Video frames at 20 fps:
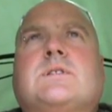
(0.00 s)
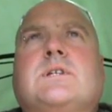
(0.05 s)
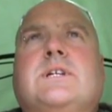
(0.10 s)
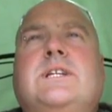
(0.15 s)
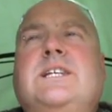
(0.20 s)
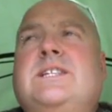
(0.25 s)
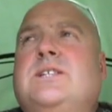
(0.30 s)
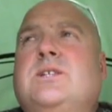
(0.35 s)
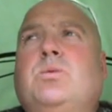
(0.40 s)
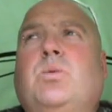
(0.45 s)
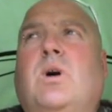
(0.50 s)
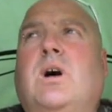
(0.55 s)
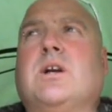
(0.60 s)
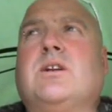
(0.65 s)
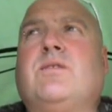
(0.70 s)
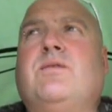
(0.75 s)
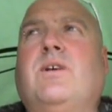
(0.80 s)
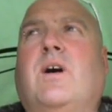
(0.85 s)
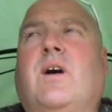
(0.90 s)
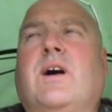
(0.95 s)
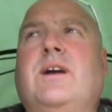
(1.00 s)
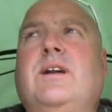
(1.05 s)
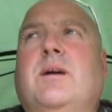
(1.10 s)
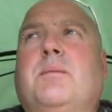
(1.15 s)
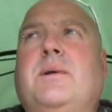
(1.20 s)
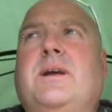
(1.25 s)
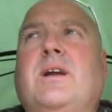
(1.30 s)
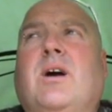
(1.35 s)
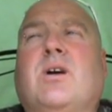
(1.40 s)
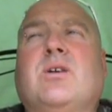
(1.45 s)
This has worked fine. I
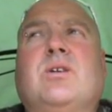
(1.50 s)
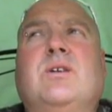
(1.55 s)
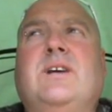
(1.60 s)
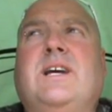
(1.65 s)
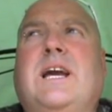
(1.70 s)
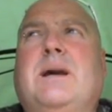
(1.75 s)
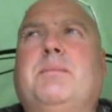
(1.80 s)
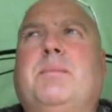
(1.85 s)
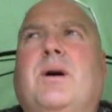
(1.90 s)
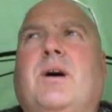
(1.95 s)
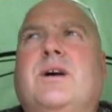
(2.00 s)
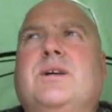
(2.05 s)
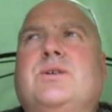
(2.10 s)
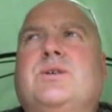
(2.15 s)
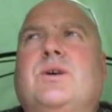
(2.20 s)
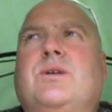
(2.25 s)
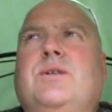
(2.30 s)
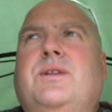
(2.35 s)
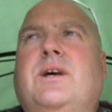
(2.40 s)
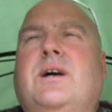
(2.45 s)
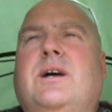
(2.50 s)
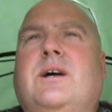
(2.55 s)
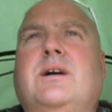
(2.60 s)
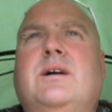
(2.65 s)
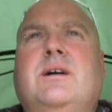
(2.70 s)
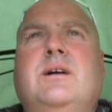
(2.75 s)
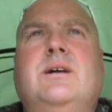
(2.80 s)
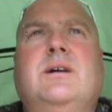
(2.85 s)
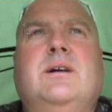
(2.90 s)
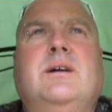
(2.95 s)
mean, I couldn't get bites on the
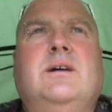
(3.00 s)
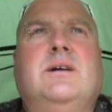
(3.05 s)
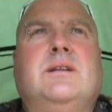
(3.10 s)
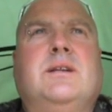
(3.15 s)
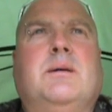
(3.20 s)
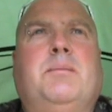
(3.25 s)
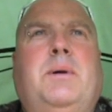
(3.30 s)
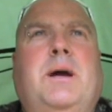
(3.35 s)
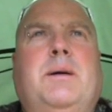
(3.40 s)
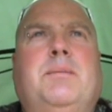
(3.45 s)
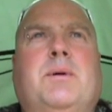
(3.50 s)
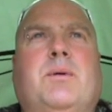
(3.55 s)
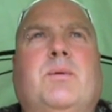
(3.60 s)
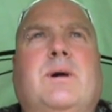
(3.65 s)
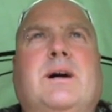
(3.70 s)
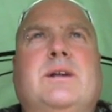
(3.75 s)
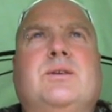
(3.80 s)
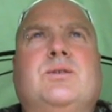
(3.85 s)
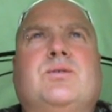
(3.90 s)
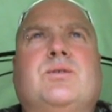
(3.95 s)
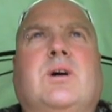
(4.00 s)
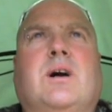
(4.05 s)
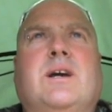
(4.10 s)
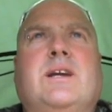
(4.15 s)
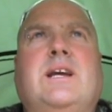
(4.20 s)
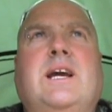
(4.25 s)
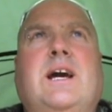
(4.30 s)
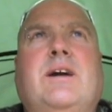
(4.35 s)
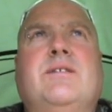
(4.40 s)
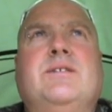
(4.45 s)
pepper ones,
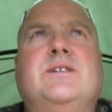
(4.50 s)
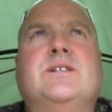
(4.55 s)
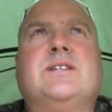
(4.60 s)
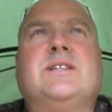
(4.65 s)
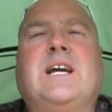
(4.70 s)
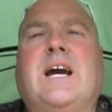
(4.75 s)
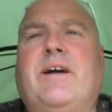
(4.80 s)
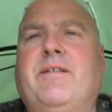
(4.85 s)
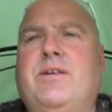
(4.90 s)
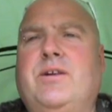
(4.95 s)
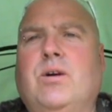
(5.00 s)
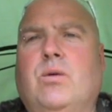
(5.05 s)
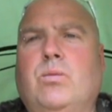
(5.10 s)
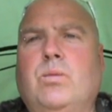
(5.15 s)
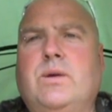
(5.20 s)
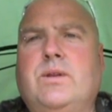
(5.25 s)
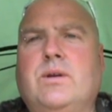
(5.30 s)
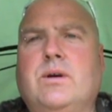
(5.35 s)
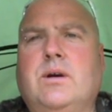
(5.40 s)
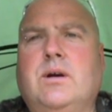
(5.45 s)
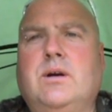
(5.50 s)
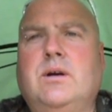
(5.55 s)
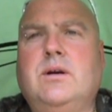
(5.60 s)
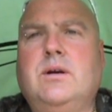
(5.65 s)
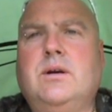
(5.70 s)
right, yeah, and just carried on with the